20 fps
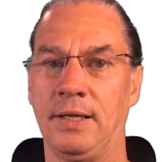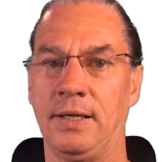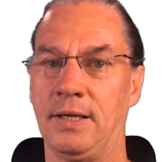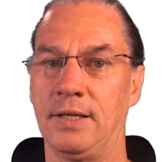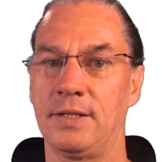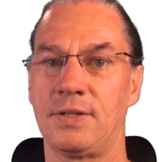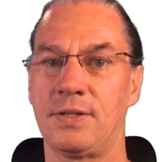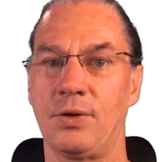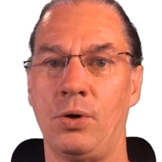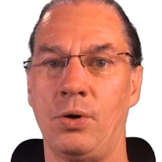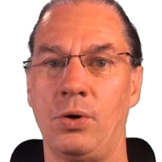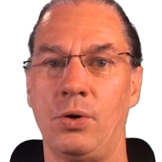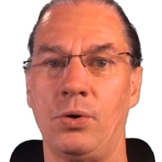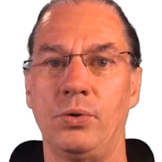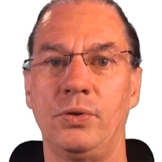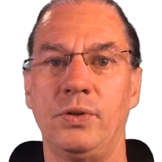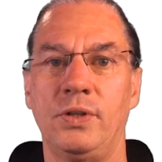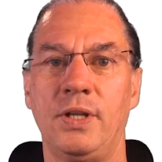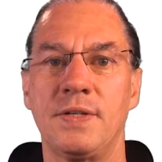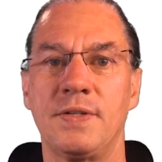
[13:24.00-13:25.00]
So
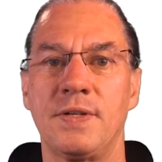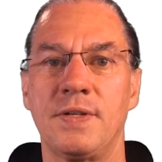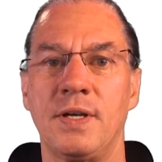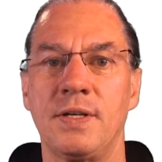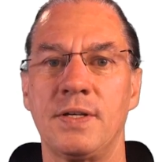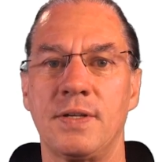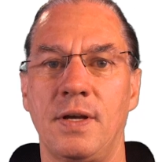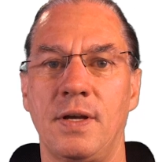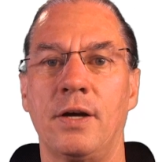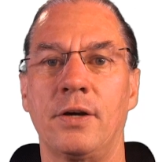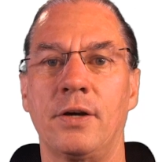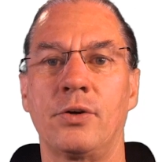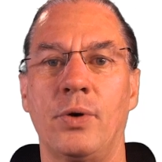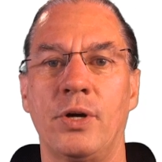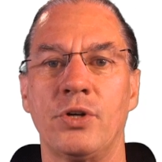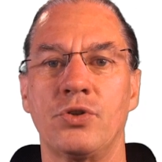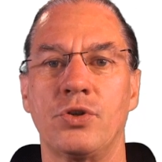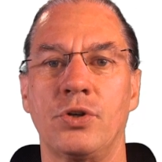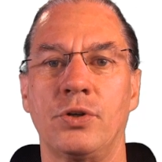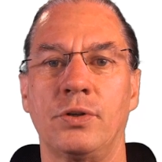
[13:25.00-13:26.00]
this is a
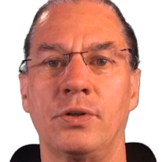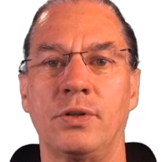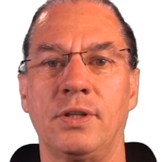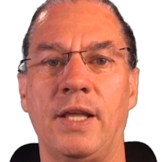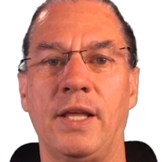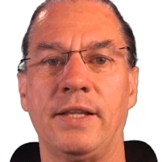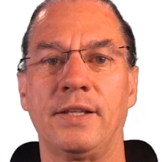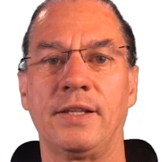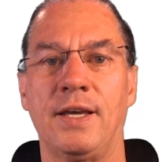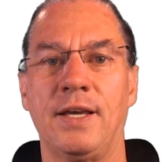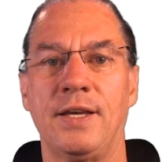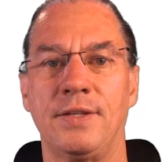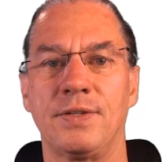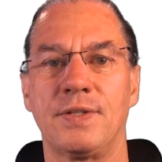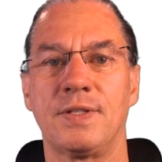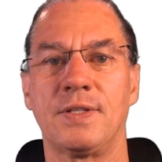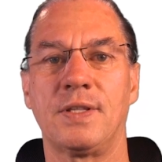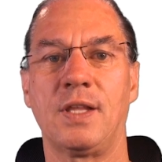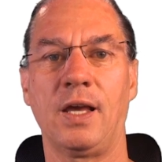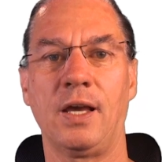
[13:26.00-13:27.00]
question that can
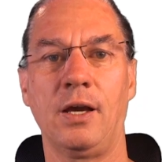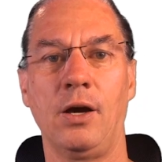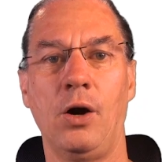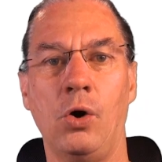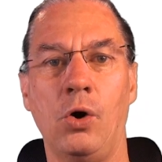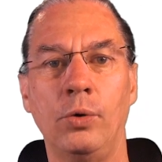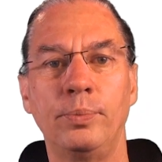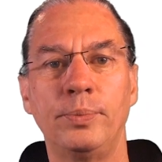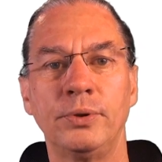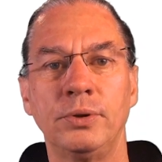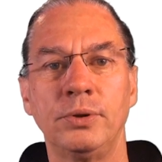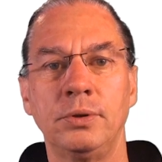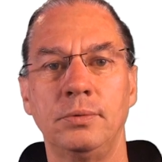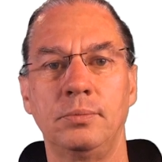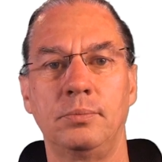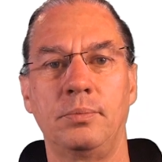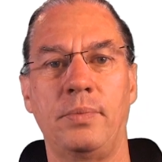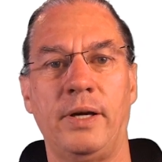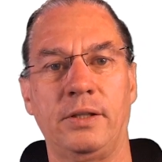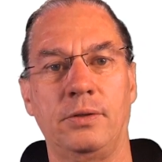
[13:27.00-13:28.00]
stay
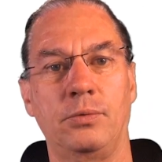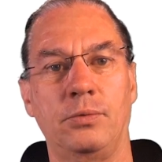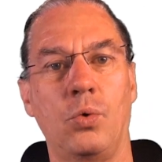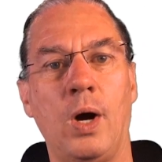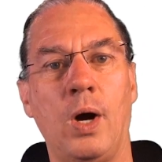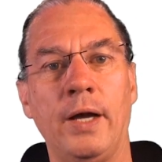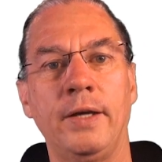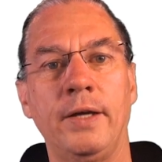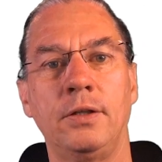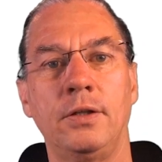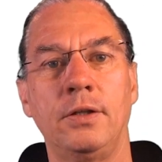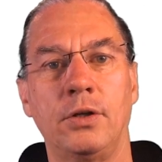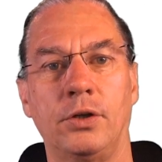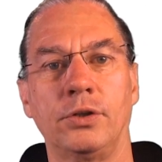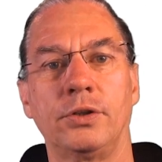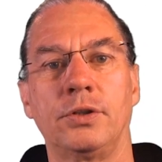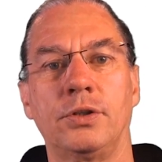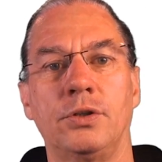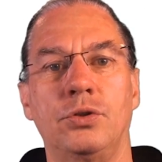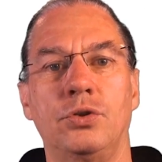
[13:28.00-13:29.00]
open, but why
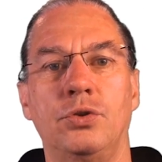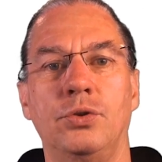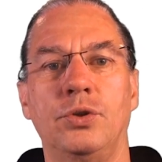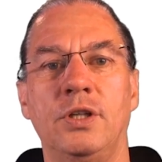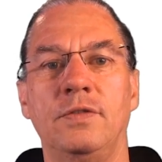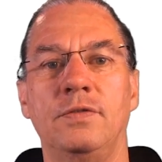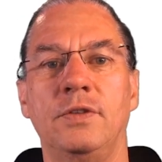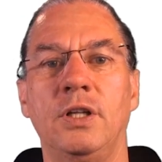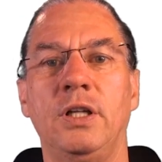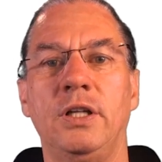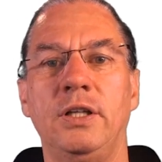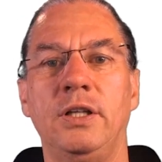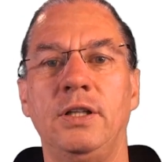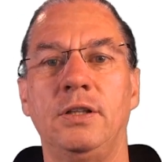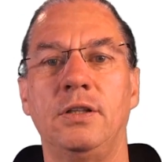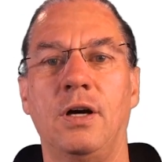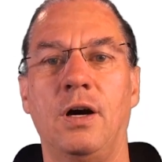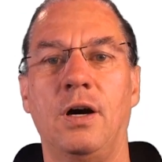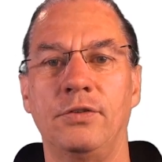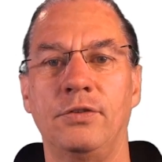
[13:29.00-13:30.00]
not to give the
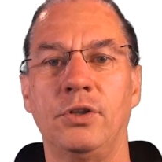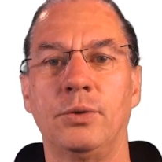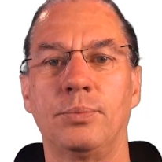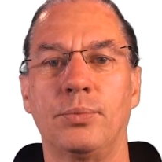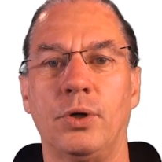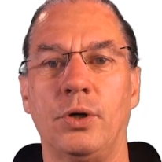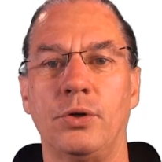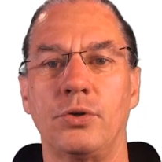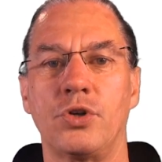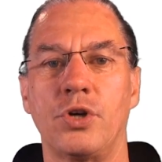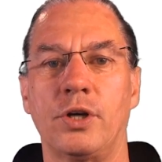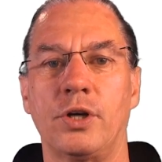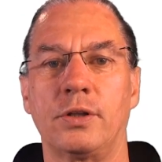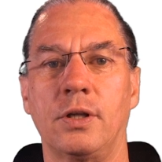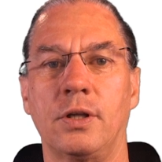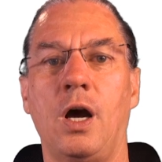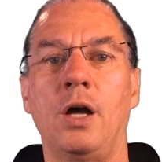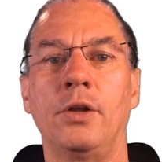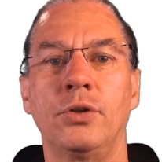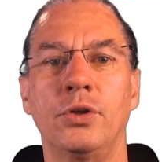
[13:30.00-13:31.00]
lead of the project
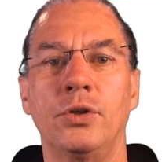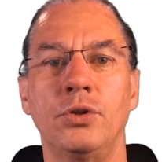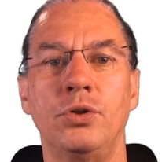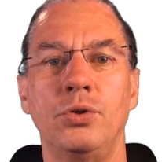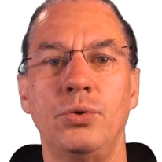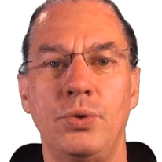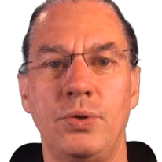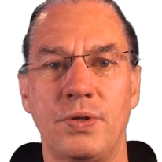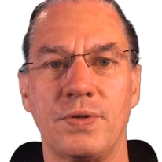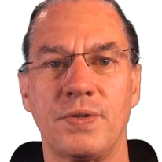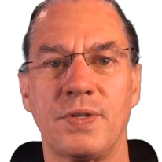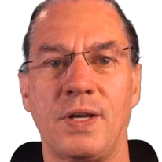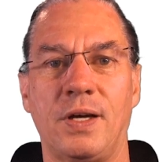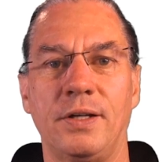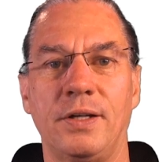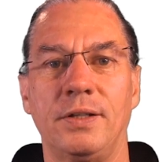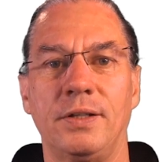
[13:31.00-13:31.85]
on the user side?